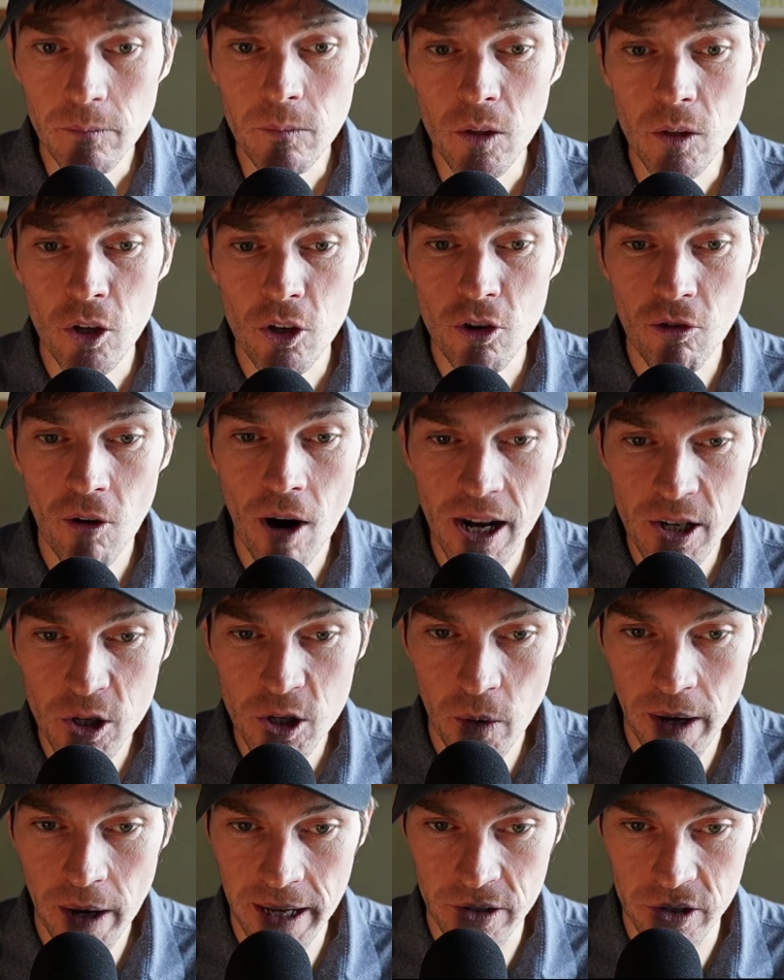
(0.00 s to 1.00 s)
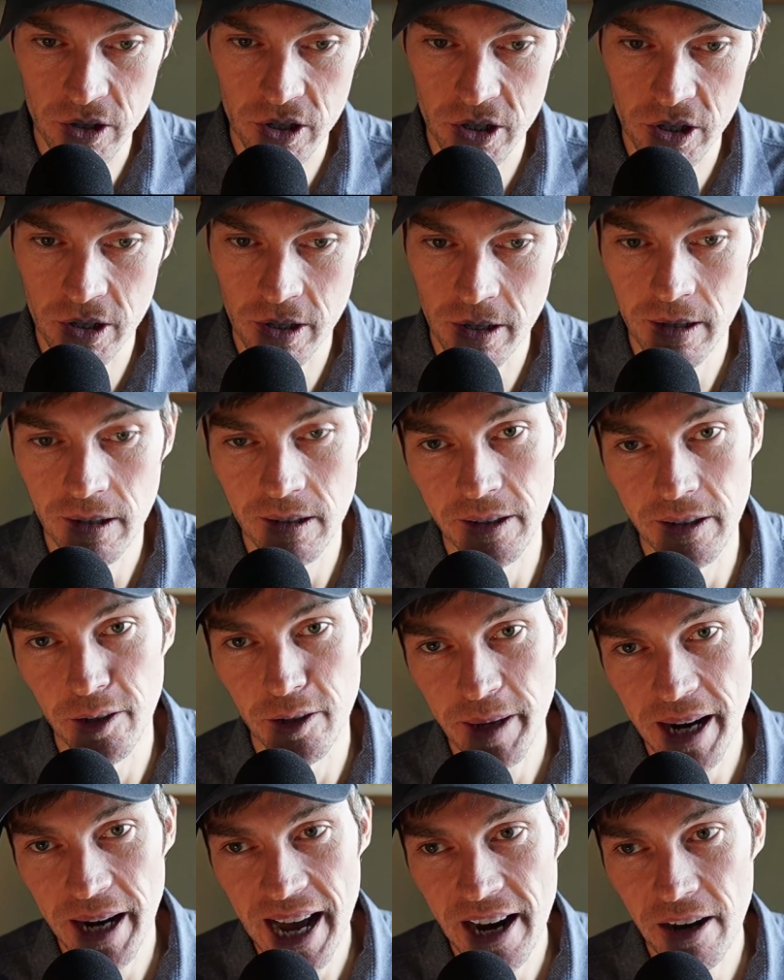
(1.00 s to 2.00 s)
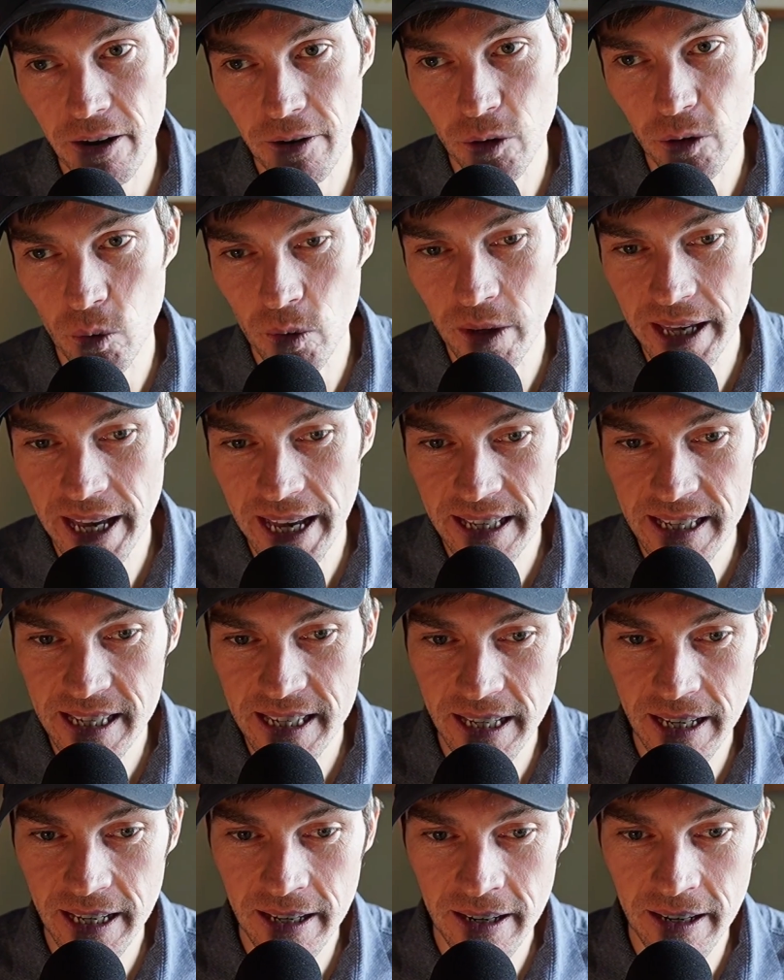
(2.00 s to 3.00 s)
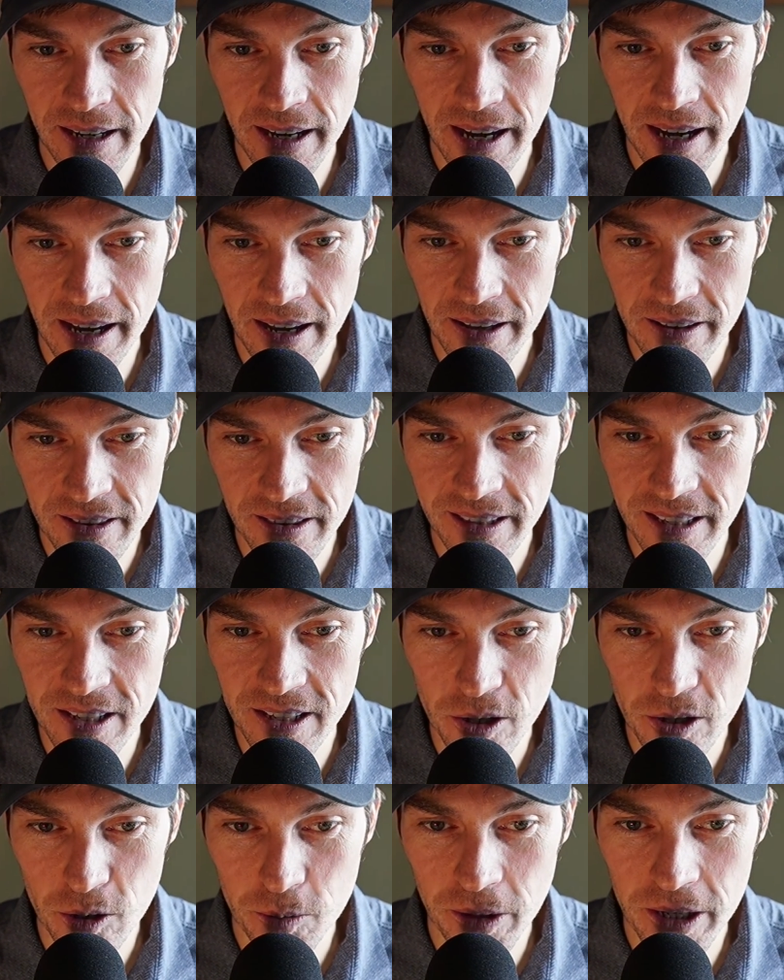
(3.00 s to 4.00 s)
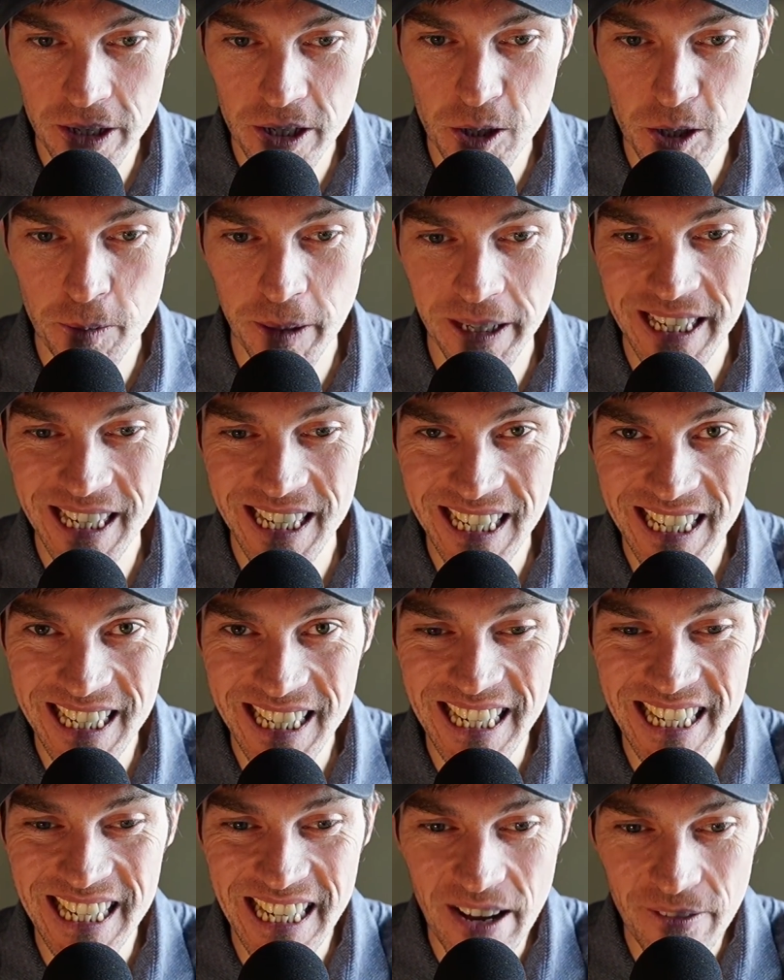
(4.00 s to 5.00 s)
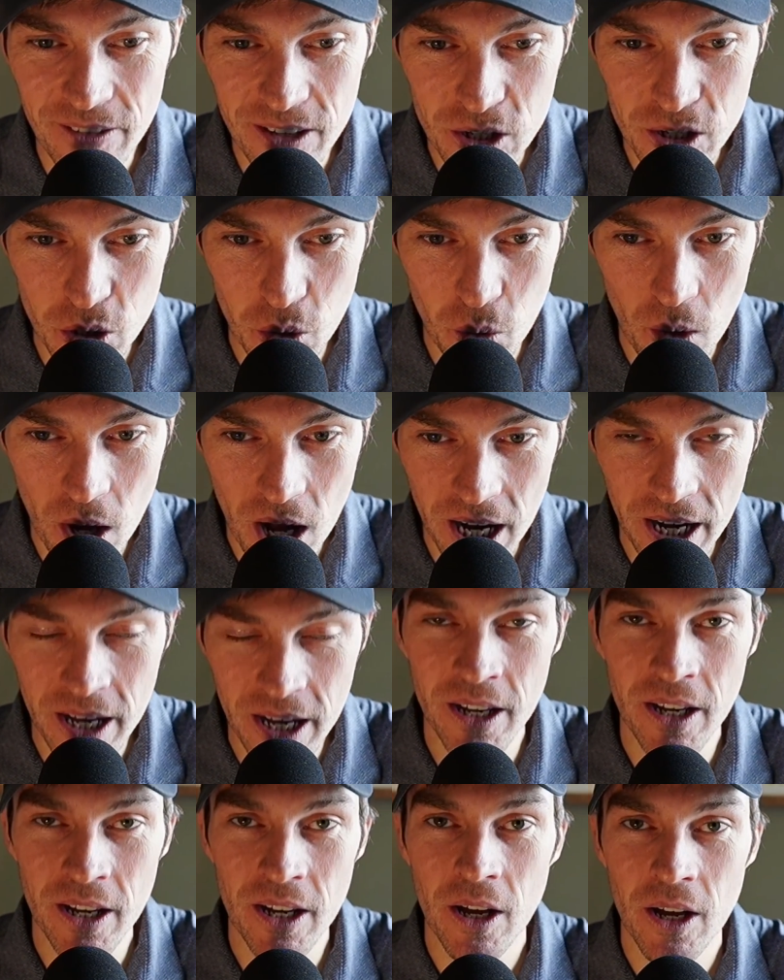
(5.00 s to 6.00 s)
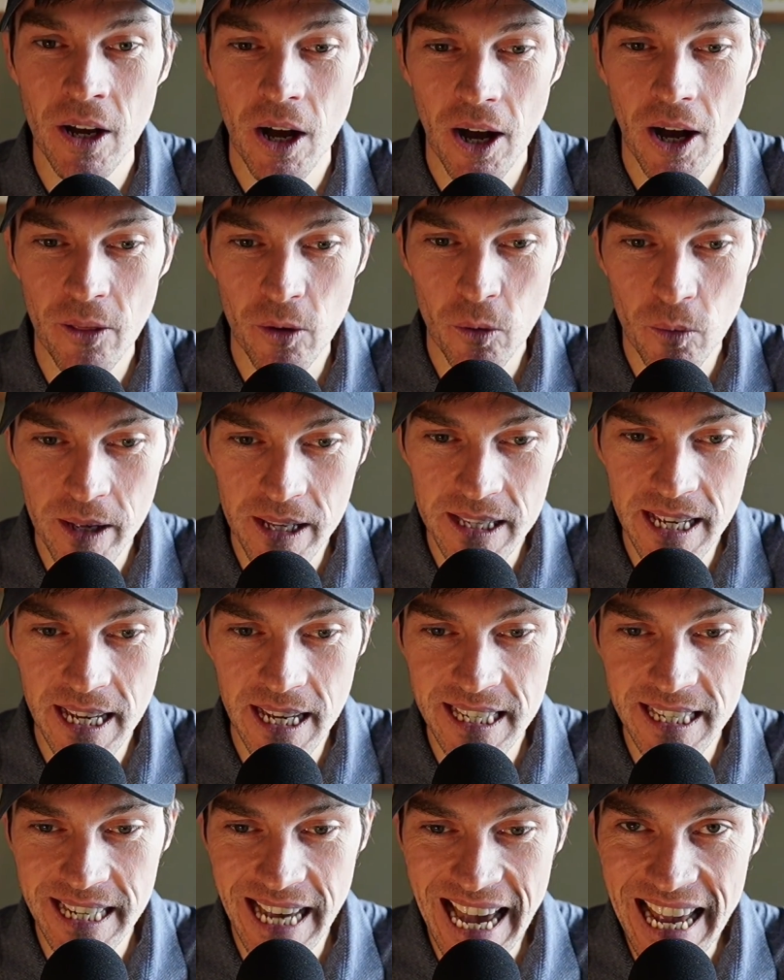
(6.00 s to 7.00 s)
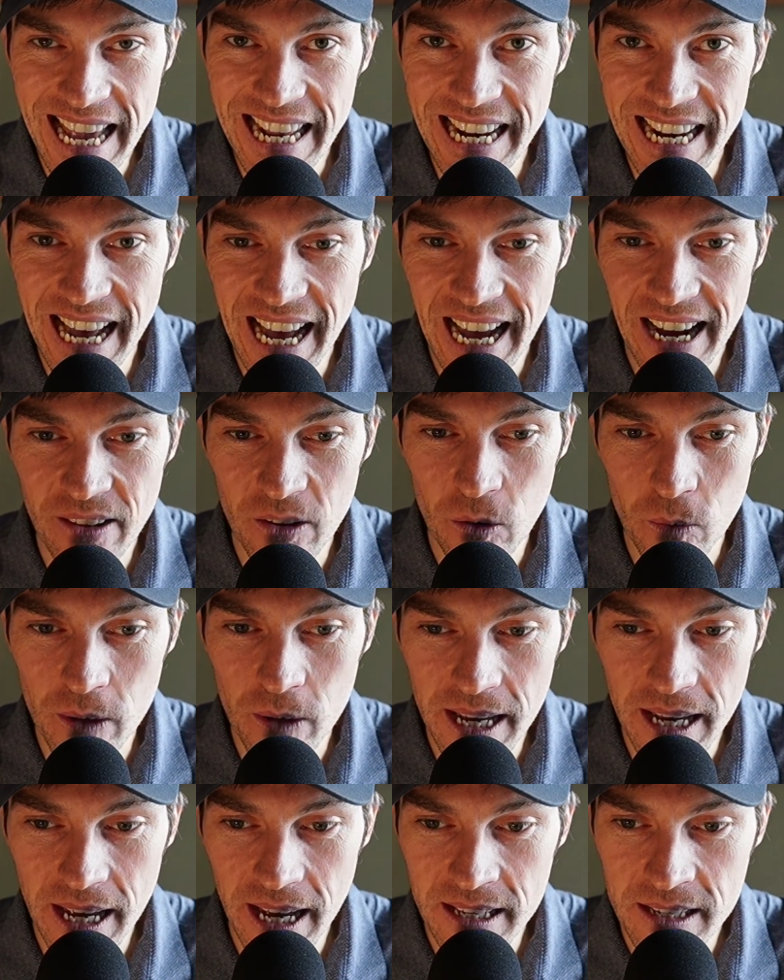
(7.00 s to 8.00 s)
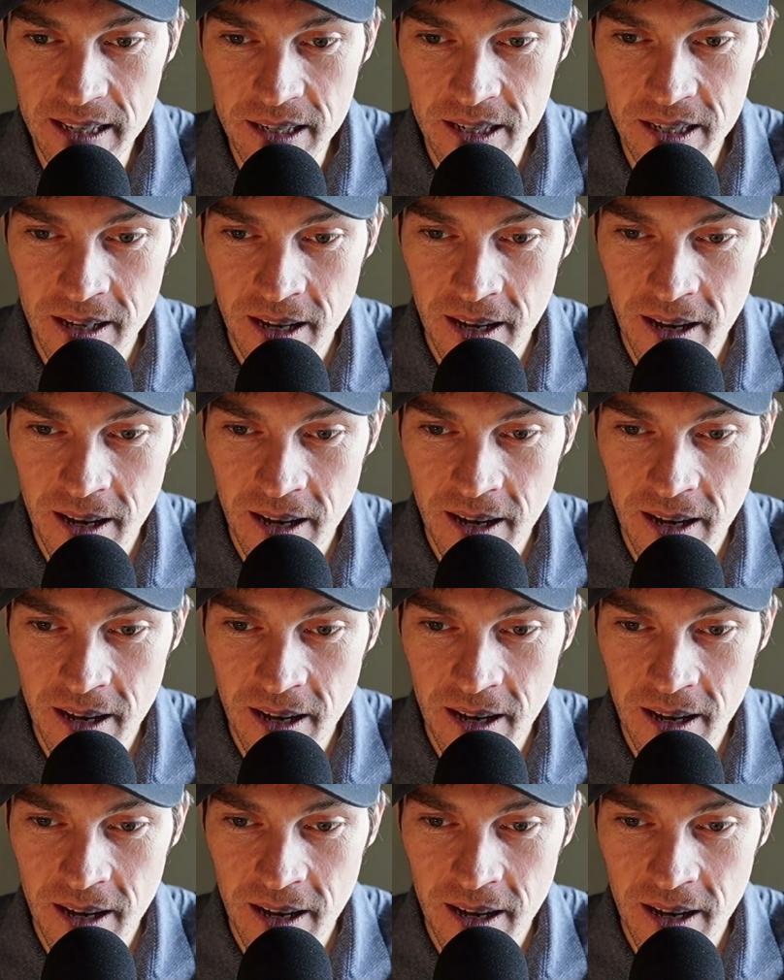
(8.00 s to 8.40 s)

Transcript: Crosswinds, a little bit higher on the weekends than these other places, but $67 to walk on the weekdays, $89 on the weekends.